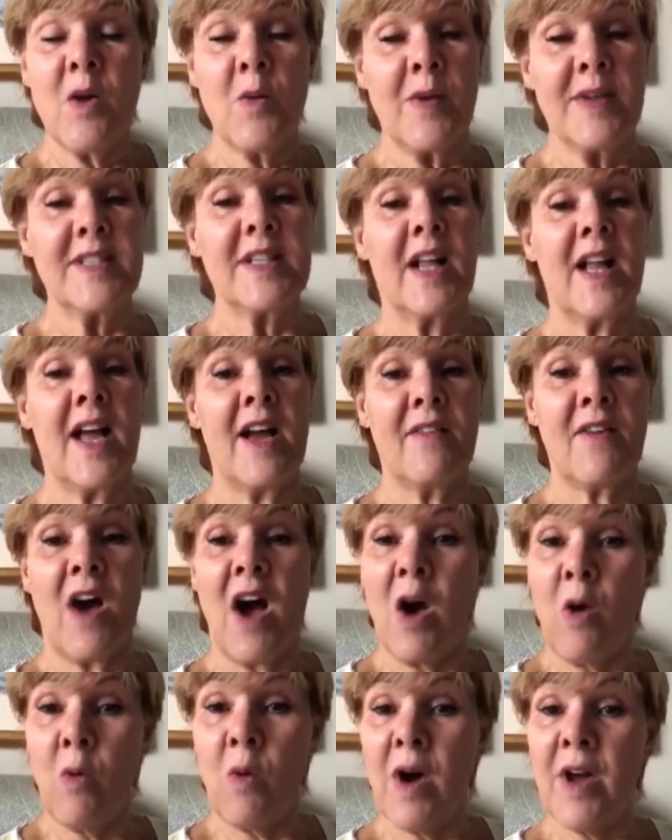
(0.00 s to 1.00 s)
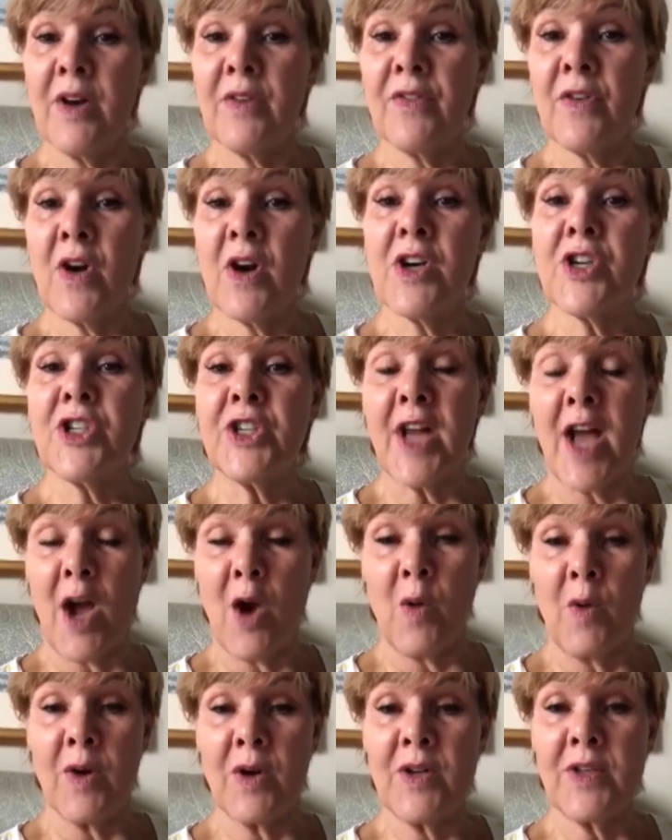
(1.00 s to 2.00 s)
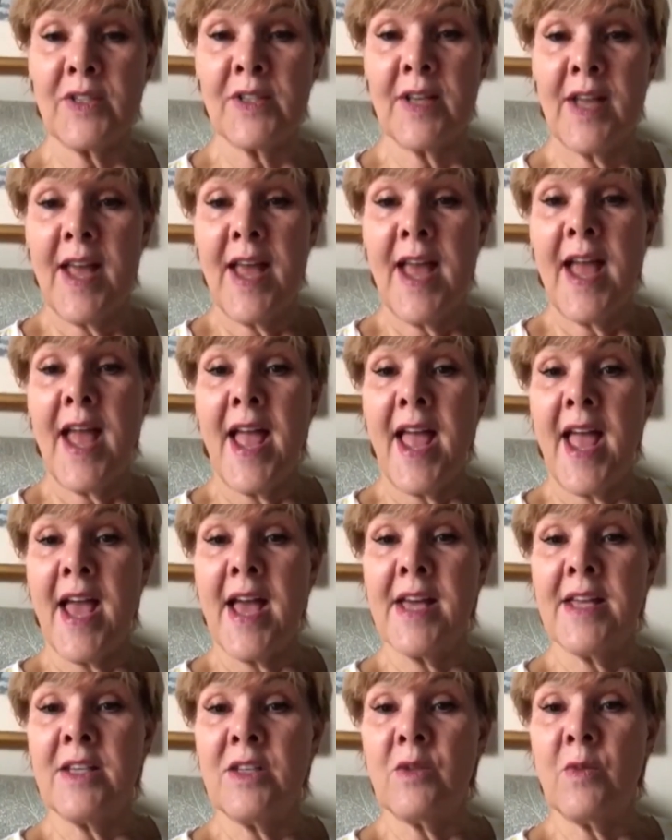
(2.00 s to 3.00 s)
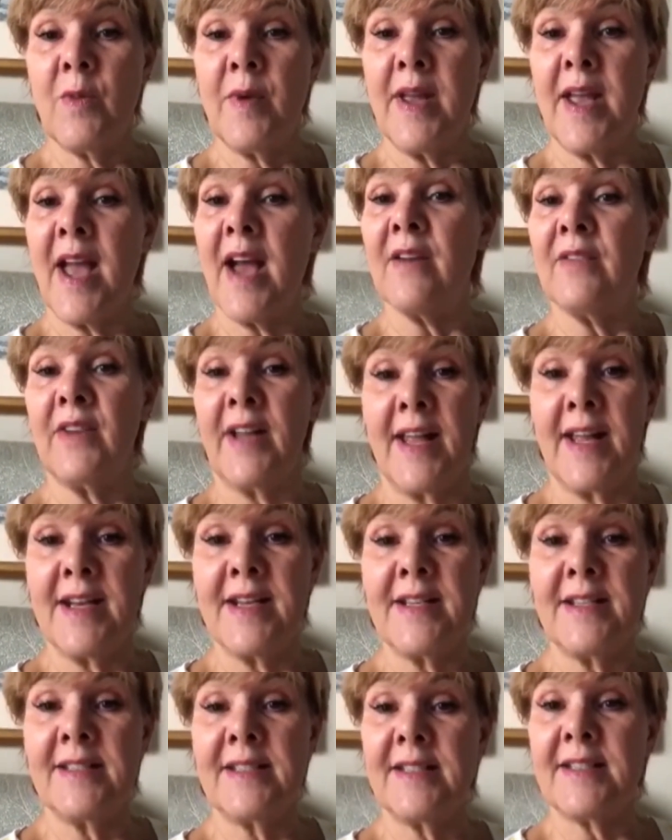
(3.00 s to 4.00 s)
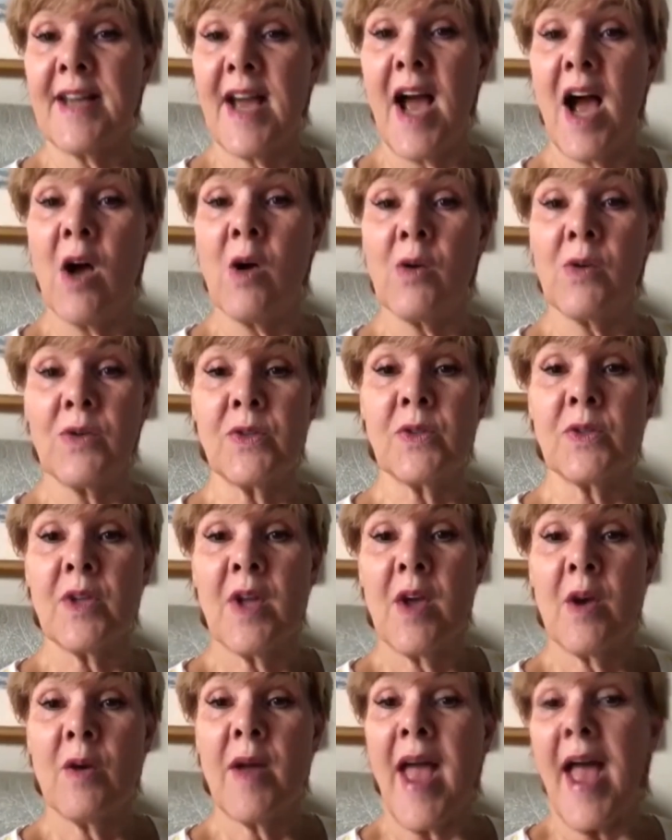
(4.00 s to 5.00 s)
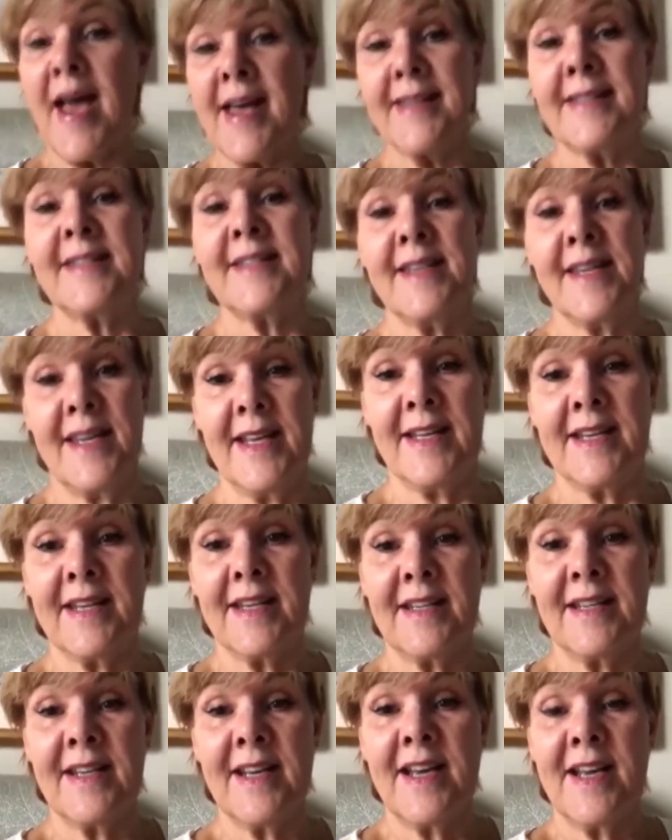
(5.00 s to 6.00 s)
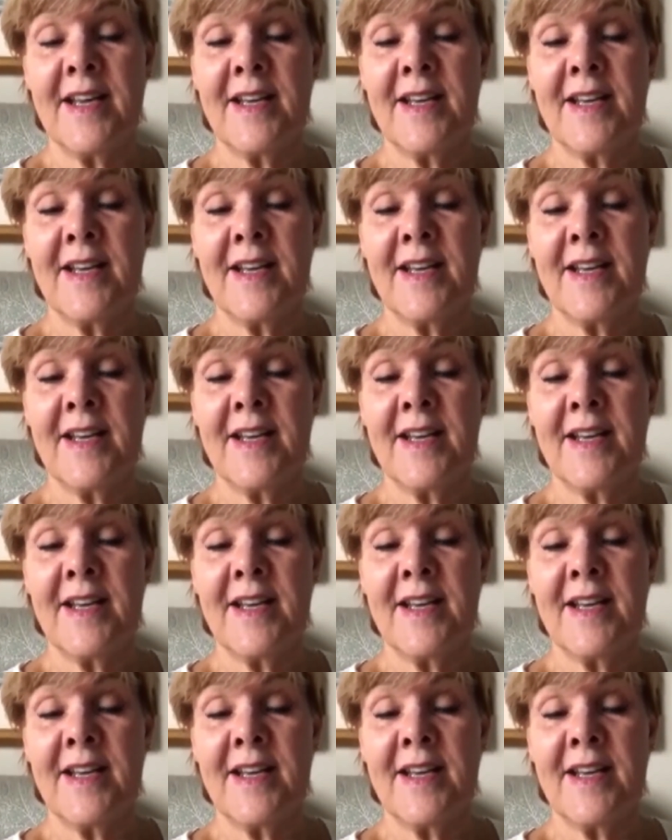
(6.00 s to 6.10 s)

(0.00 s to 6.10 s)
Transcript: We still have hot water for our showers, and we have linens, towels as needed.